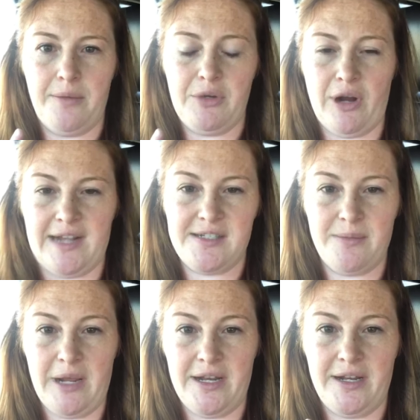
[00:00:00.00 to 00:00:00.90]
you're
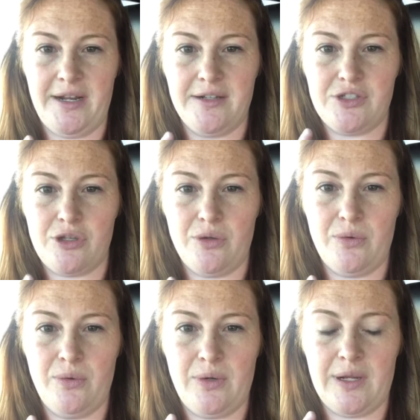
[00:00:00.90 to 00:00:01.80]
estimating to
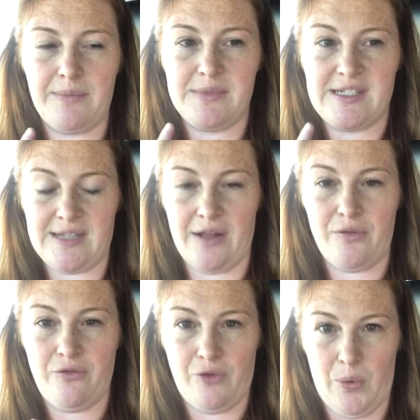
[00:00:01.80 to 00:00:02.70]
sell
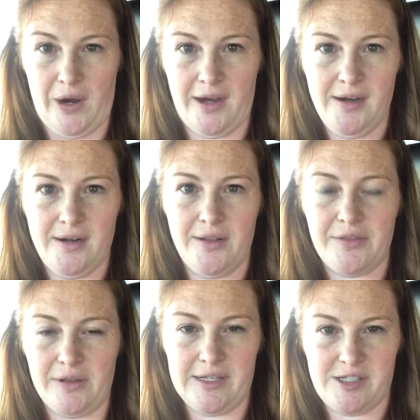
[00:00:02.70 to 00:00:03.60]
for,
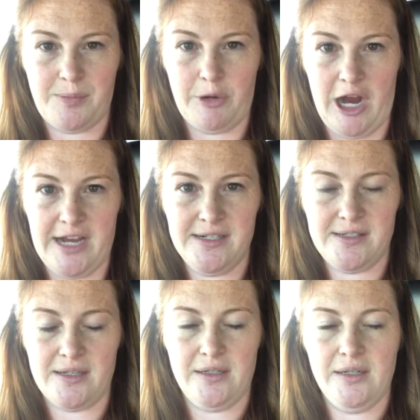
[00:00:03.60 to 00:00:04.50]
the list price.